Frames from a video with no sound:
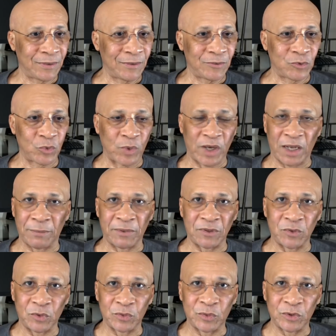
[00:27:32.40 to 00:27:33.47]
to help
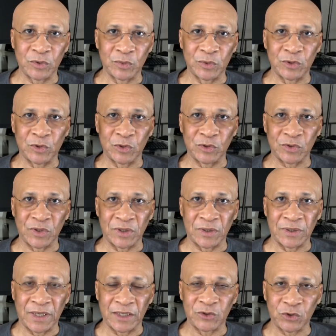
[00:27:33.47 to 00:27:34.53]
with those
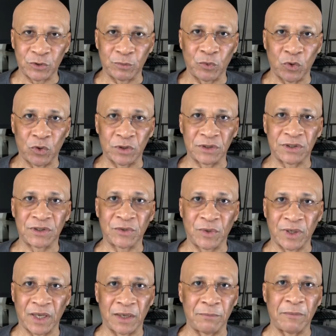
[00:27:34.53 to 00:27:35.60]
election boards,
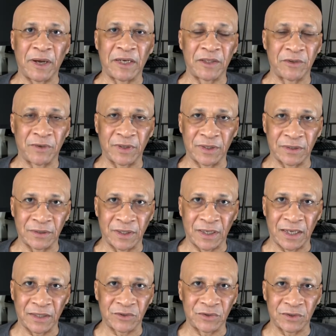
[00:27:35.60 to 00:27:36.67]
okay? Monitoring the
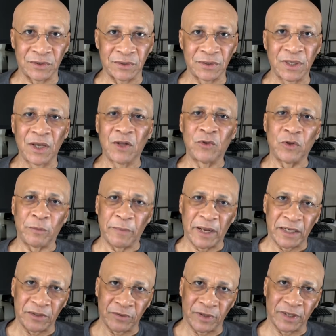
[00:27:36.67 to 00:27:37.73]
election, not
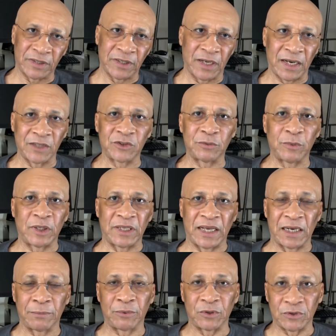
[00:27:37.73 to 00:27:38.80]
monitoring the election, but
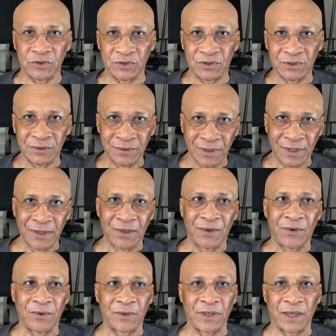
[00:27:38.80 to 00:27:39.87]
helpers,
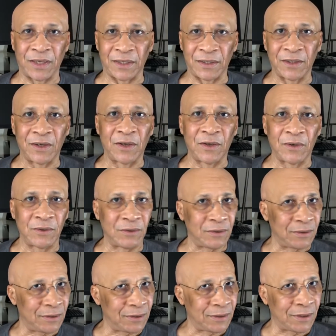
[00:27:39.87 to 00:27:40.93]
okay?
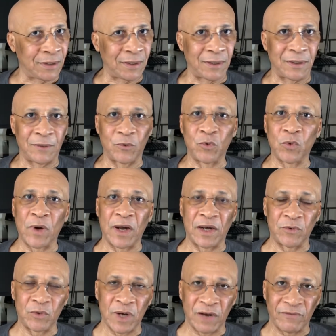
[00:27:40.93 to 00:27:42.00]

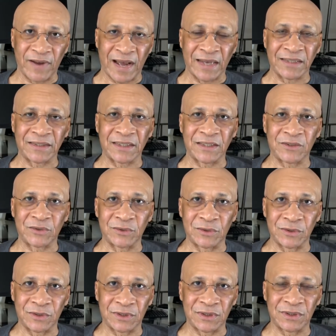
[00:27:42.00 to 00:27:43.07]
Who have access to
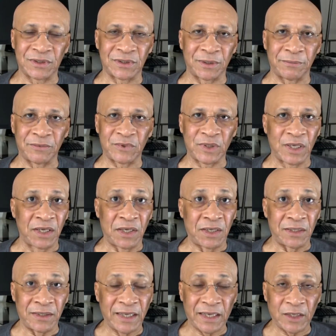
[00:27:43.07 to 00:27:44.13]
those systems.
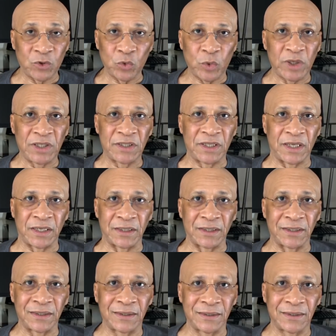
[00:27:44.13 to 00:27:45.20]
They can do
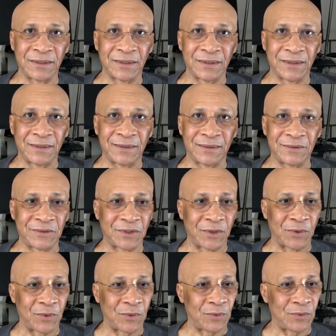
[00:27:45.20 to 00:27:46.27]
anything.
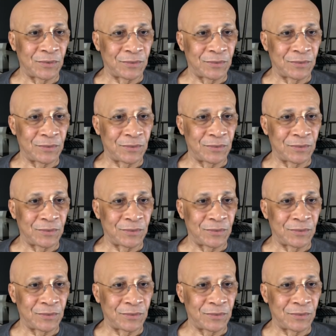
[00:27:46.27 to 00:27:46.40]
So